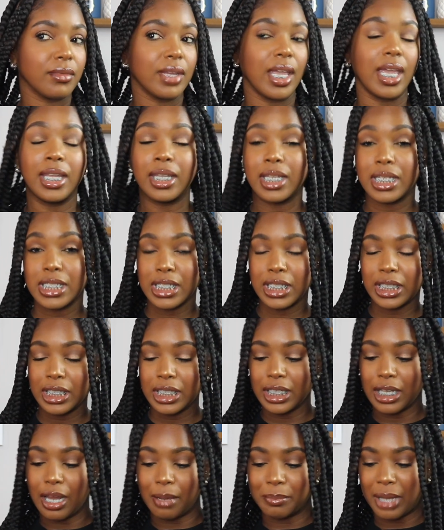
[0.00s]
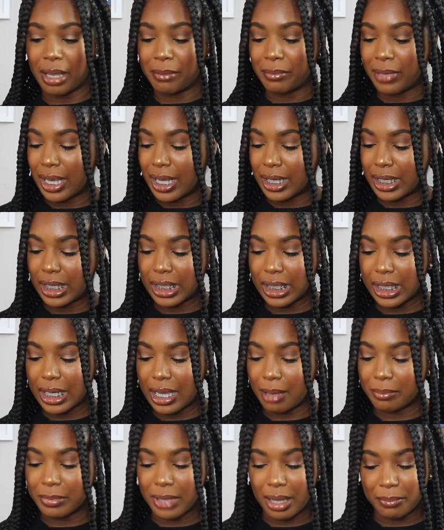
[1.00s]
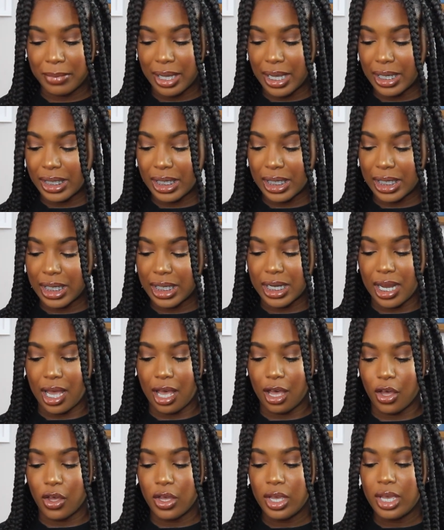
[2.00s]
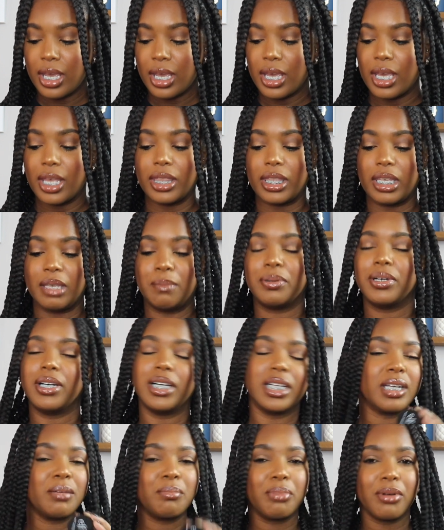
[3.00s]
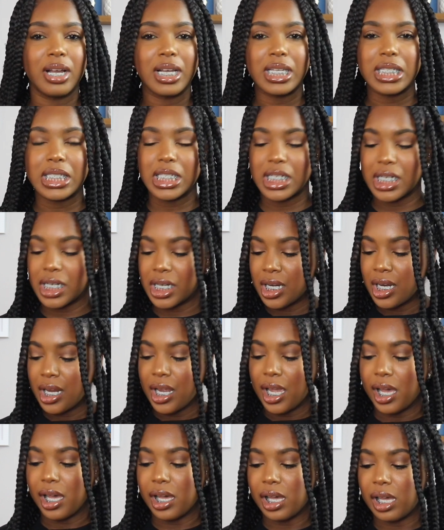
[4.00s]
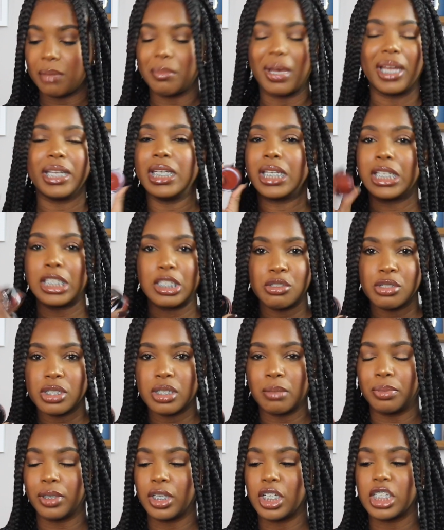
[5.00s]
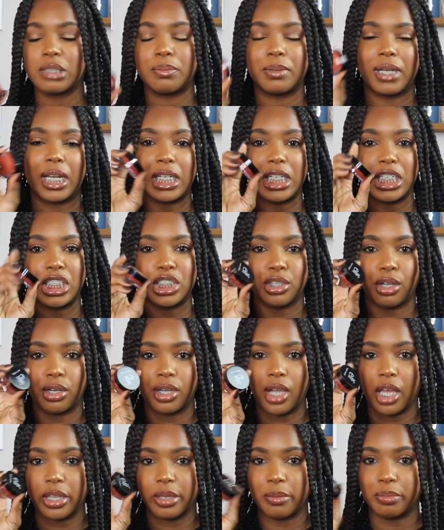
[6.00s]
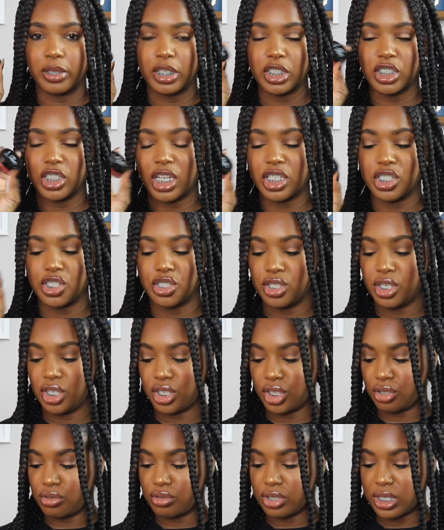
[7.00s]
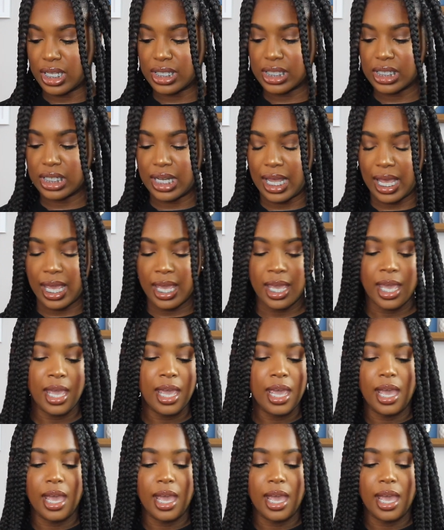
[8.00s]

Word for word: it looks good i'm not mad at it i'm not mad at it at all the putty bronzer um, I didn't use the blush, but I did show y'all the blush. I just didn't use that today.